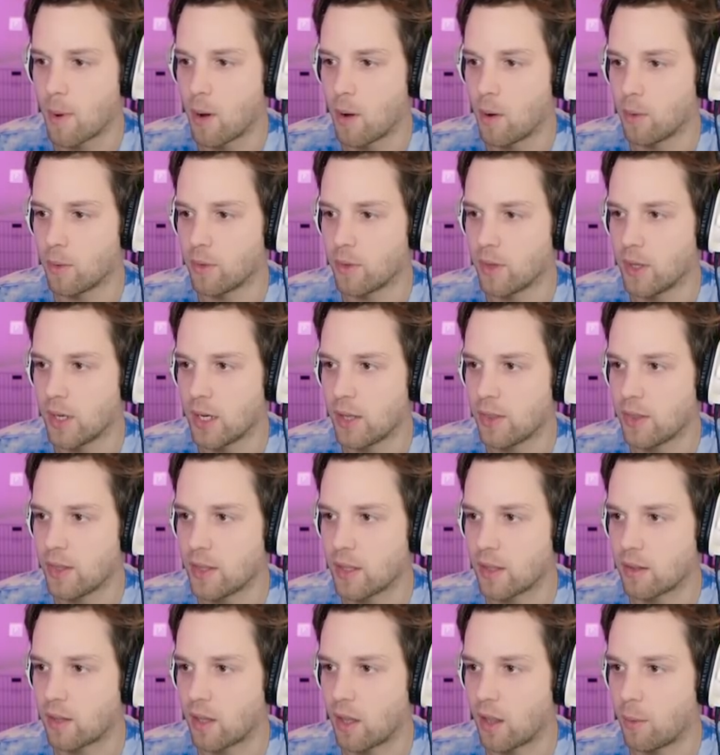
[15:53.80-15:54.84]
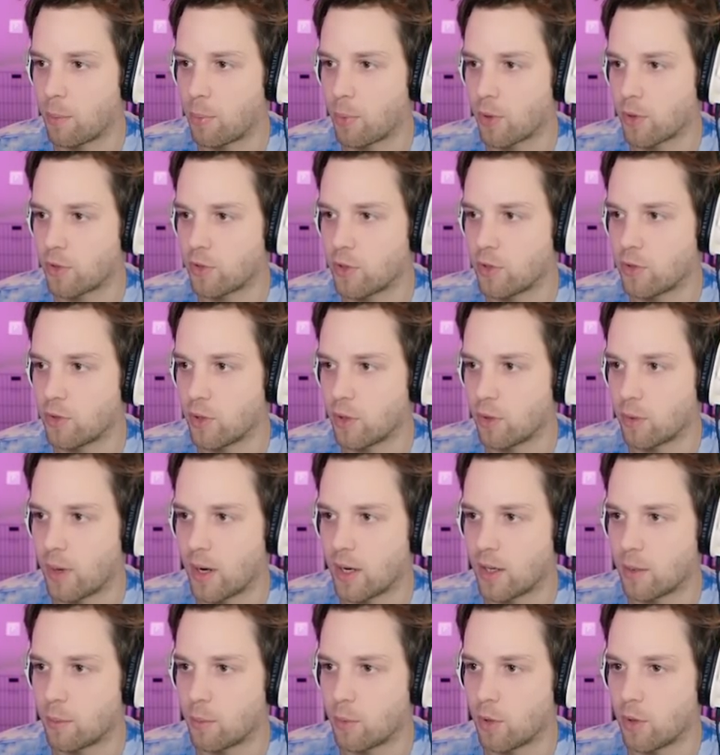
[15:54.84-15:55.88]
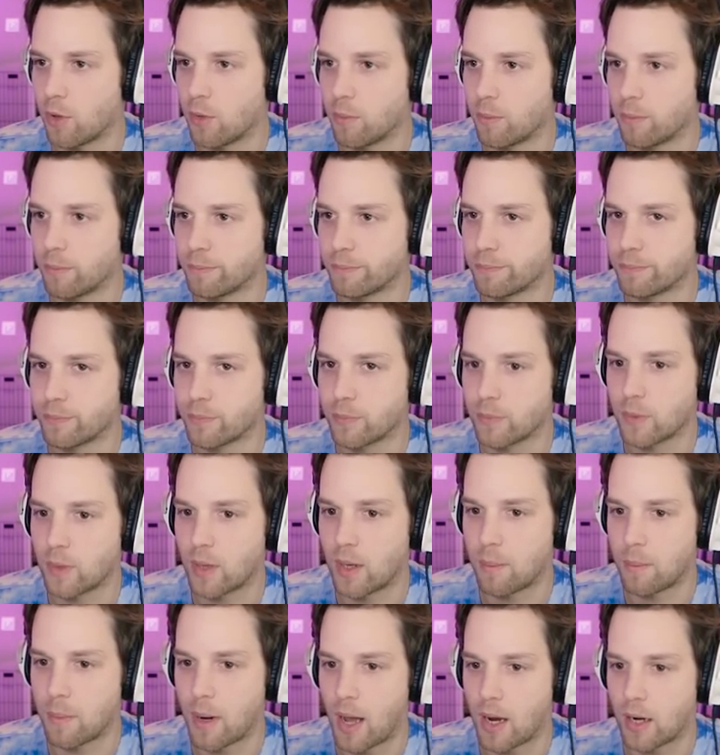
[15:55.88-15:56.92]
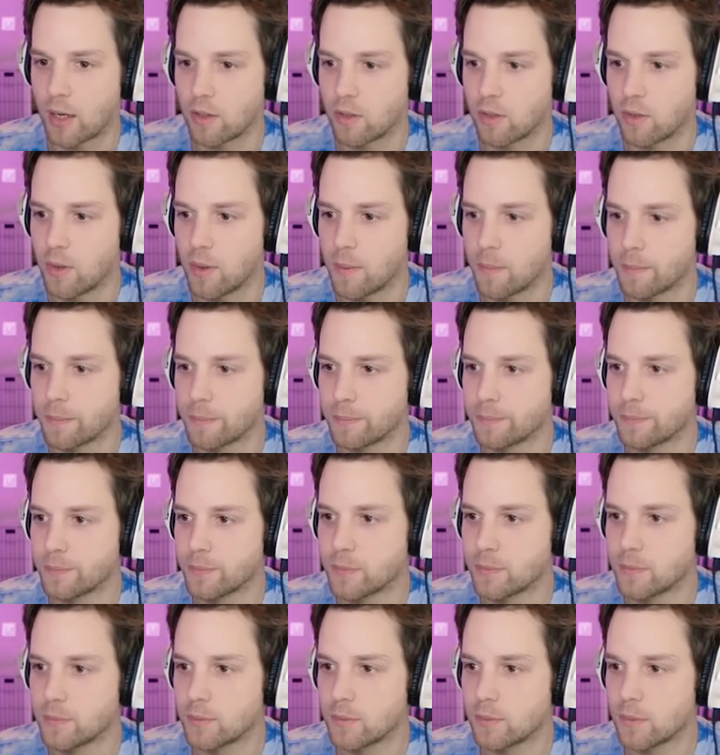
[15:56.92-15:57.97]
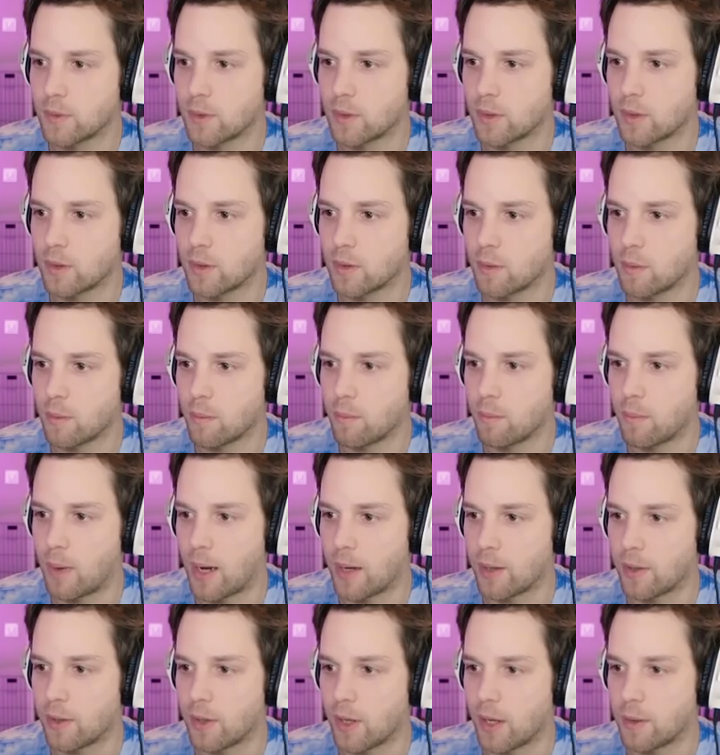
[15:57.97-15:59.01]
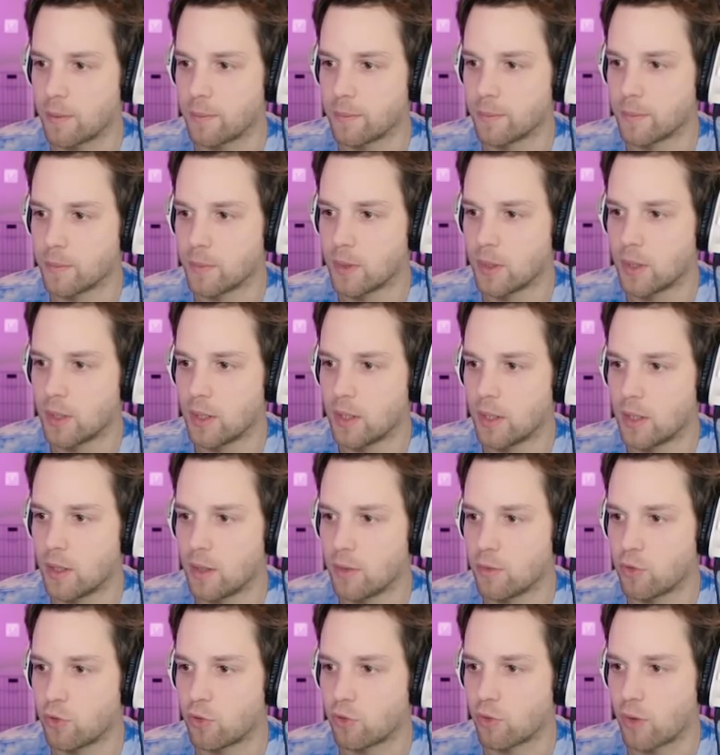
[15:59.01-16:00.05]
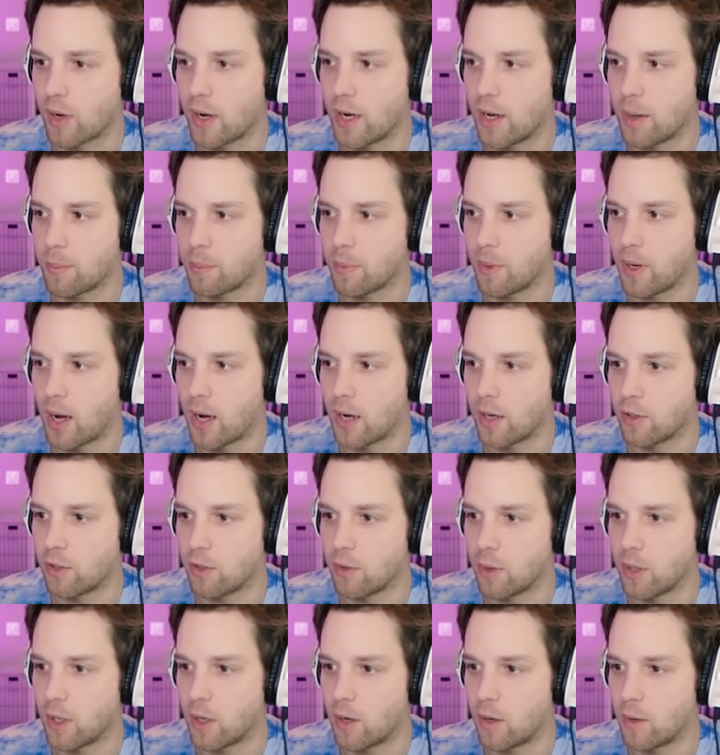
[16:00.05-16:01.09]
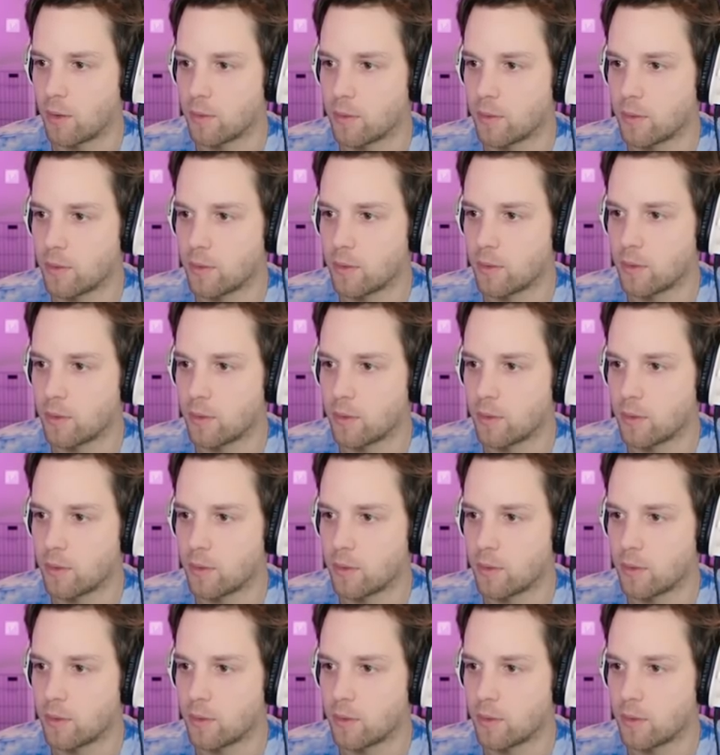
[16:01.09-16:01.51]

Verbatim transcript: remote. Anything that teleports you to a random room, I'm not into it. Bye, you're dead. Straight up not into it at all.